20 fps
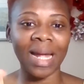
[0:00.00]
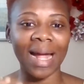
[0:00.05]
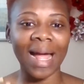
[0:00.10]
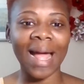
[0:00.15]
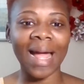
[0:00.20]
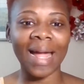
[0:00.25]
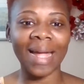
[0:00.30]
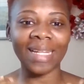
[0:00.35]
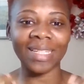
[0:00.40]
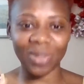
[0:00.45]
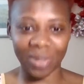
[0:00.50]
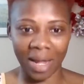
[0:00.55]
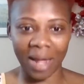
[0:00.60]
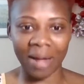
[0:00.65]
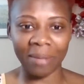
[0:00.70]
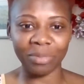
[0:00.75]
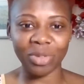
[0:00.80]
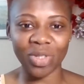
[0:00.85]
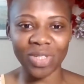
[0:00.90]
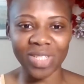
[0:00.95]

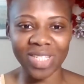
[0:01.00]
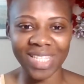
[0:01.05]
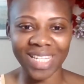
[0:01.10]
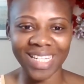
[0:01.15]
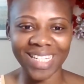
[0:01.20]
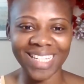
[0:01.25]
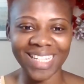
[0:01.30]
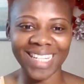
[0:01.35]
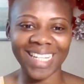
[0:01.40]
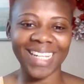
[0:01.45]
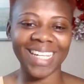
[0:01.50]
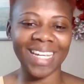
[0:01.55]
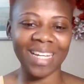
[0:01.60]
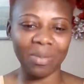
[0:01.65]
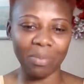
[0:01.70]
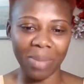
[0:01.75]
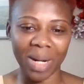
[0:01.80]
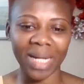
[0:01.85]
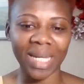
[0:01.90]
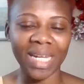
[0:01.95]
I'm just saying it
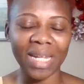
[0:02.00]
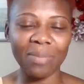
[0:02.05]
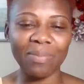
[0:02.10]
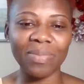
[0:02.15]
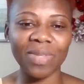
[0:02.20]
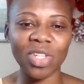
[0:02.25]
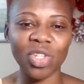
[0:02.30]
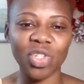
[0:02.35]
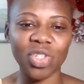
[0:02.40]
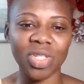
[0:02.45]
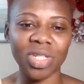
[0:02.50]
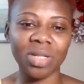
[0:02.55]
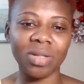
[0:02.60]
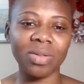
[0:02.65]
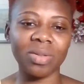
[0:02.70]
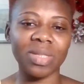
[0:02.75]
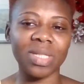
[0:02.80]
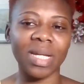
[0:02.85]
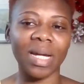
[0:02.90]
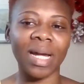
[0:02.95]
again. My name is
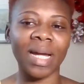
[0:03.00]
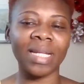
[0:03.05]
Chigozie,